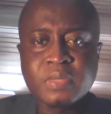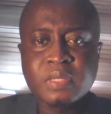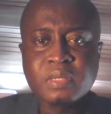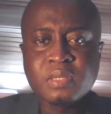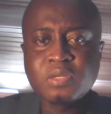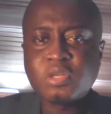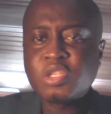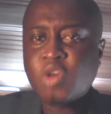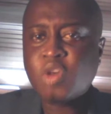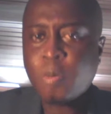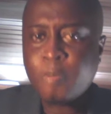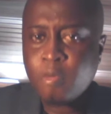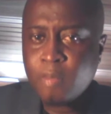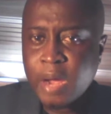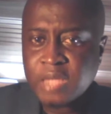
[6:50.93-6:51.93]
Don't
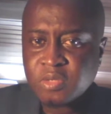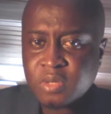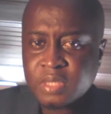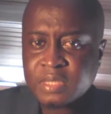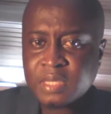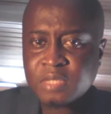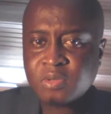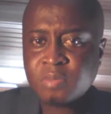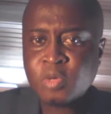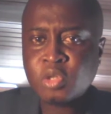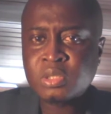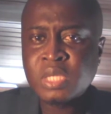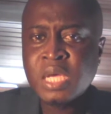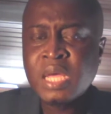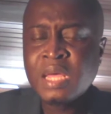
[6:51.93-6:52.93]
compromise on internet,
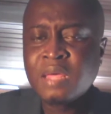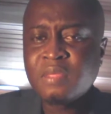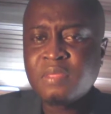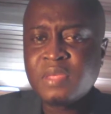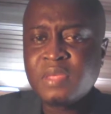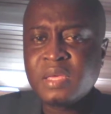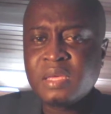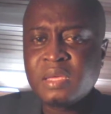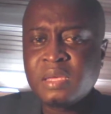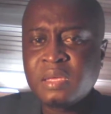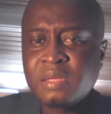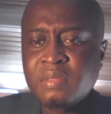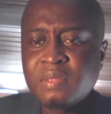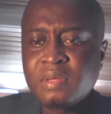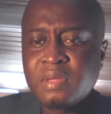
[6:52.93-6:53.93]
because the
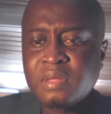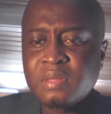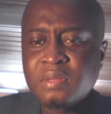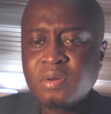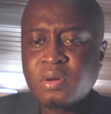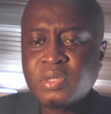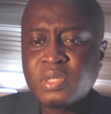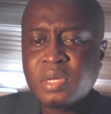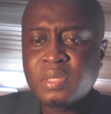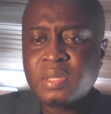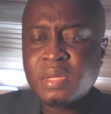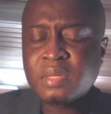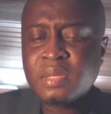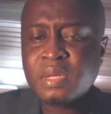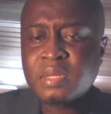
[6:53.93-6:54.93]

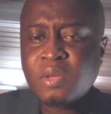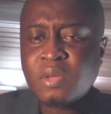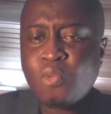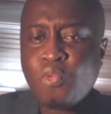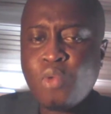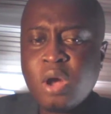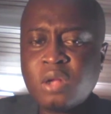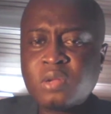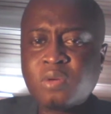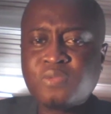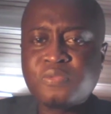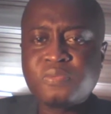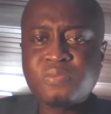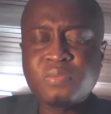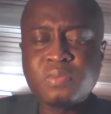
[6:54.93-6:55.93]
world of
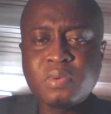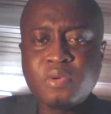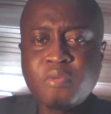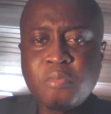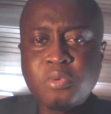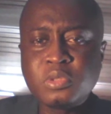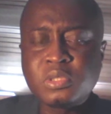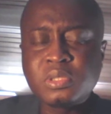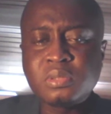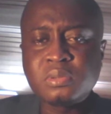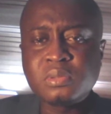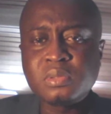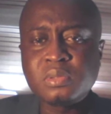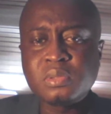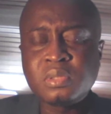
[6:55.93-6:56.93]
remote
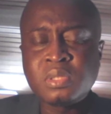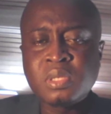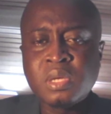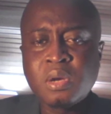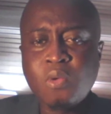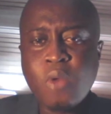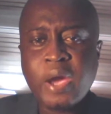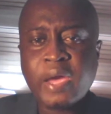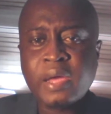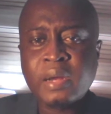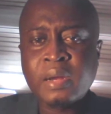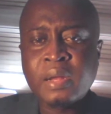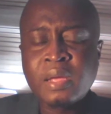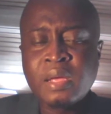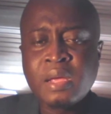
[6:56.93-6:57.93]
working
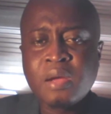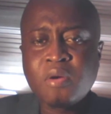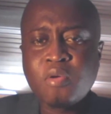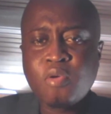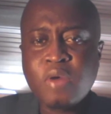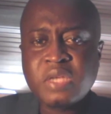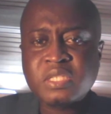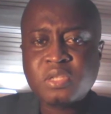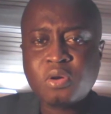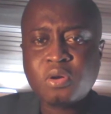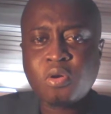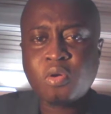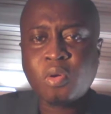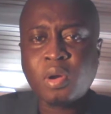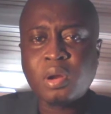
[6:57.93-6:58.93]
rests
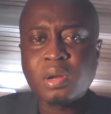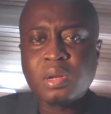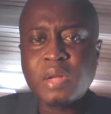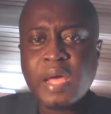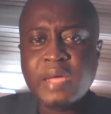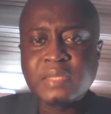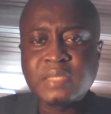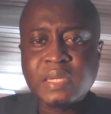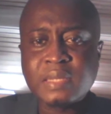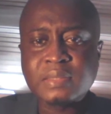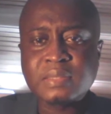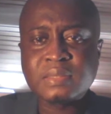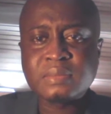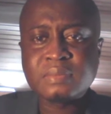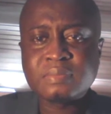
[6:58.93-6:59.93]
on the
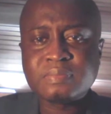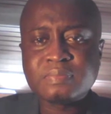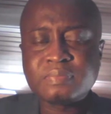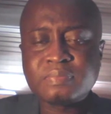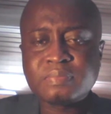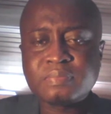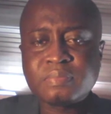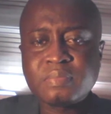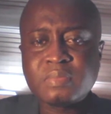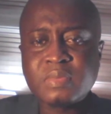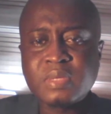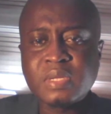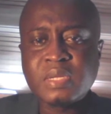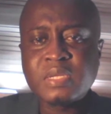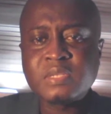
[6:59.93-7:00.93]
internet
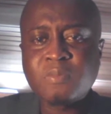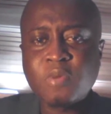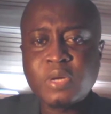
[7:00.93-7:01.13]
in these modern